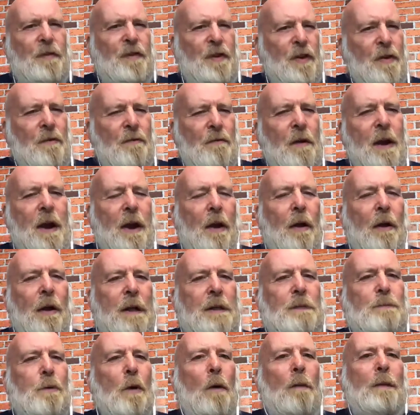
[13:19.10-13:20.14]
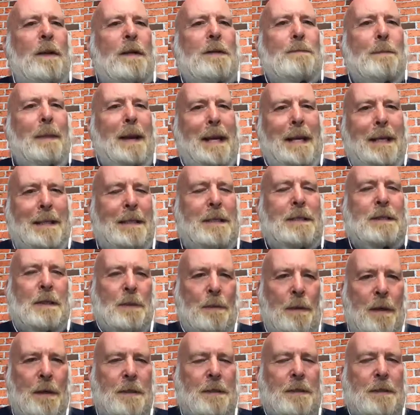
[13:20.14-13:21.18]
do you realise what this means
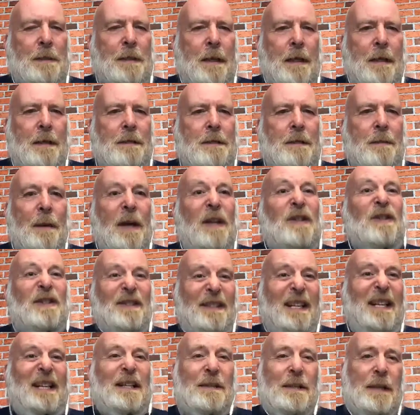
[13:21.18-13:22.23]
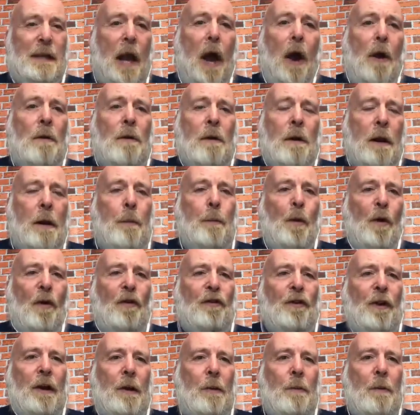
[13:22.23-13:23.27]
to us, in so much as it's the only
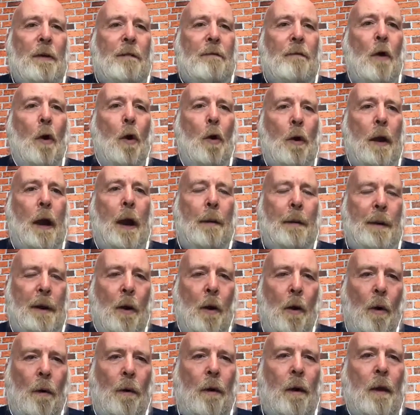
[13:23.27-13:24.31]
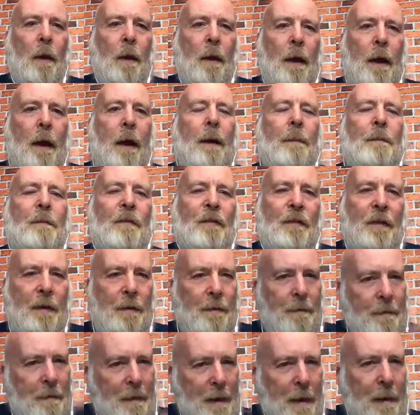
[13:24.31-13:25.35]
project we've got going on.
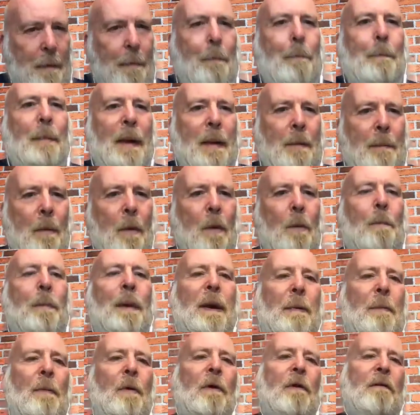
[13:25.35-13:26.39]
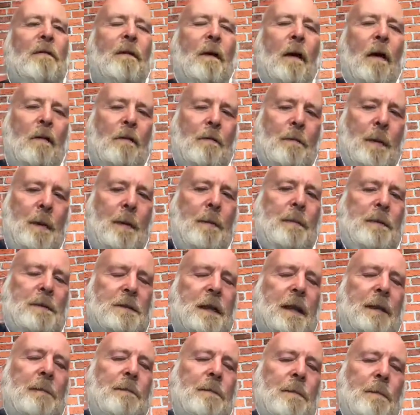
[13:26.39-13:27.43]
So a bit more involvement, but
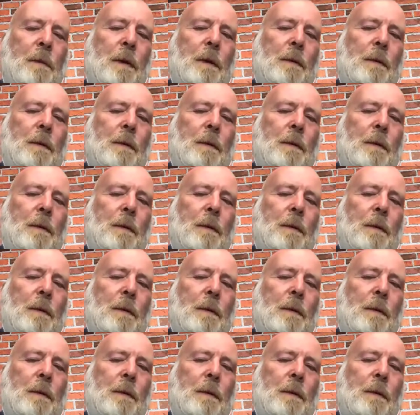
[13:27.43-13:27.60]
say